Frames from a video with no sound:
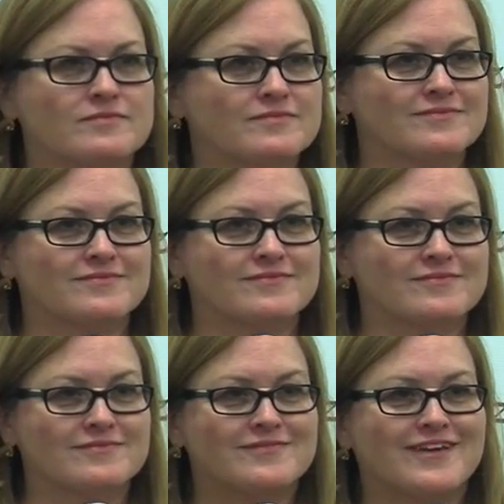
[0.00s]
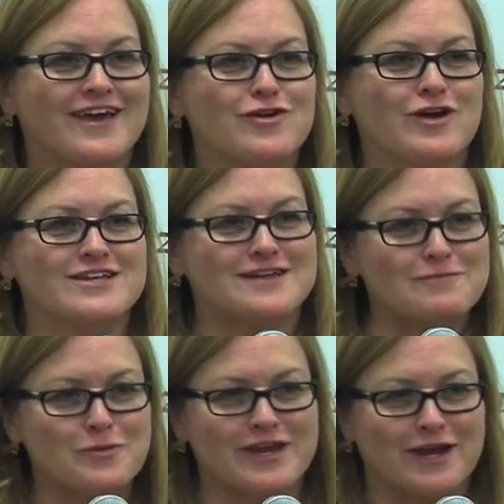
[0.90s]
Good evening. Okay, you guys, I'm
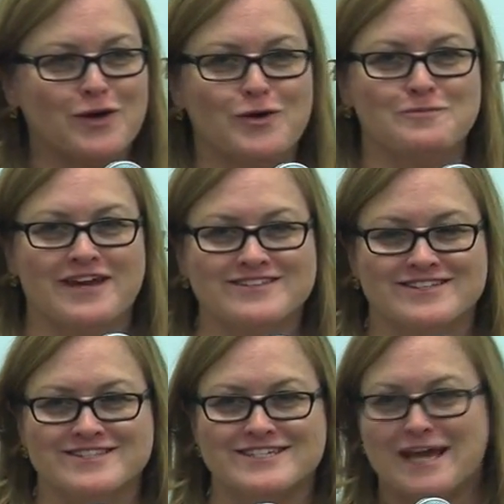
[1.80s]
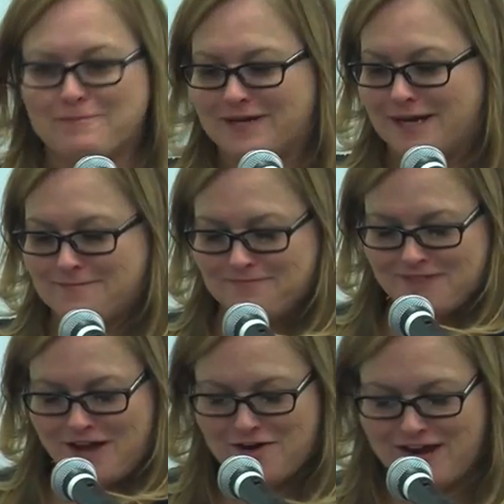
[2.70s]
the one on cold medicine. Snap it up.
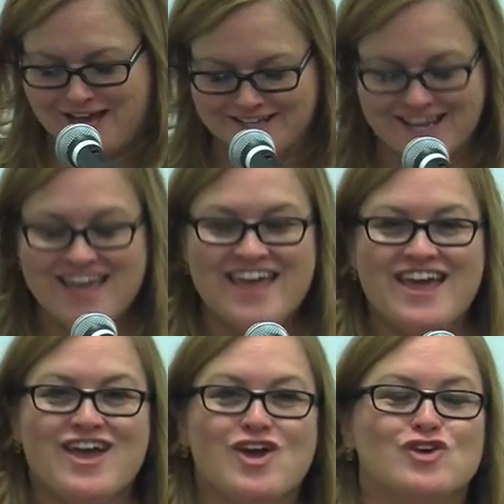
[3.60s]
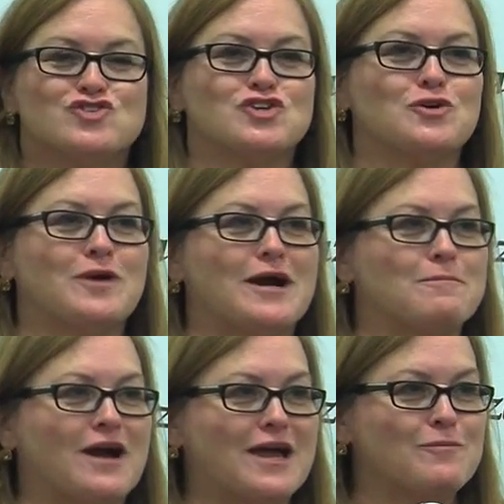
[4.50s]
All right. So
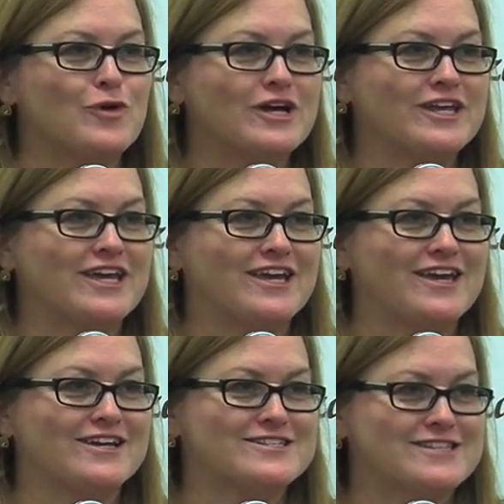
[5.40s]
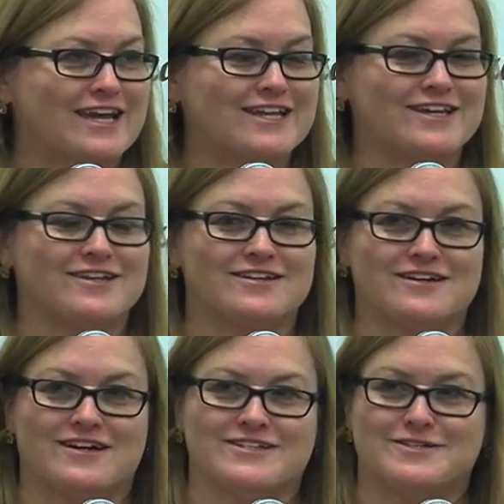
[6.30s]
I'm really excited
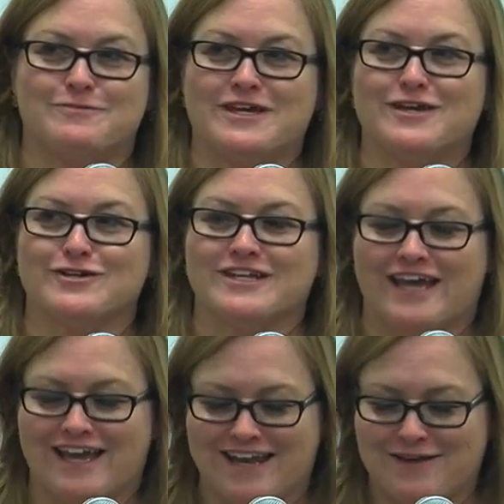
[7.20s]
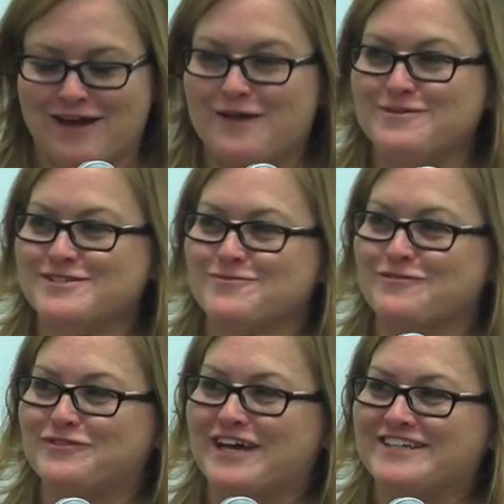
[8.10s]
to be here today. And I was
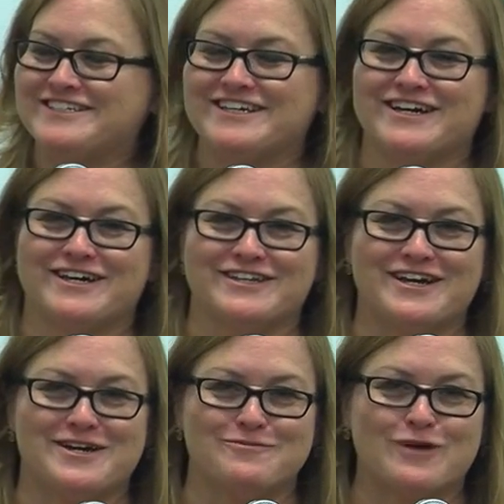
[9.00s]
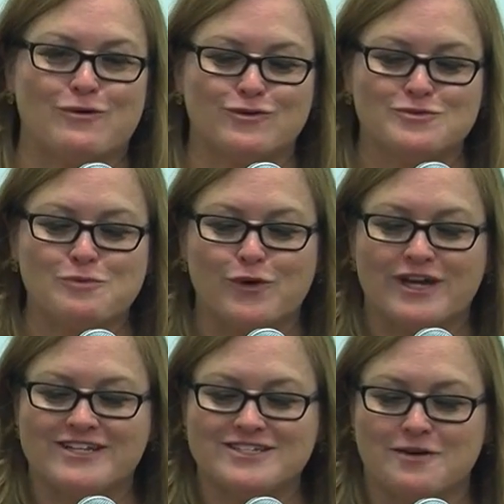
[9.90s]
reflecting on Raul's
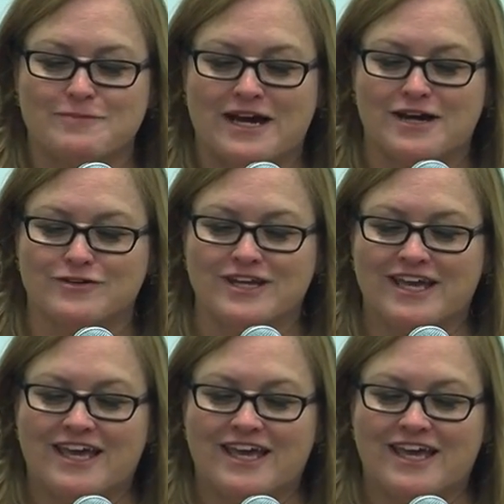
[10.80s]
point about,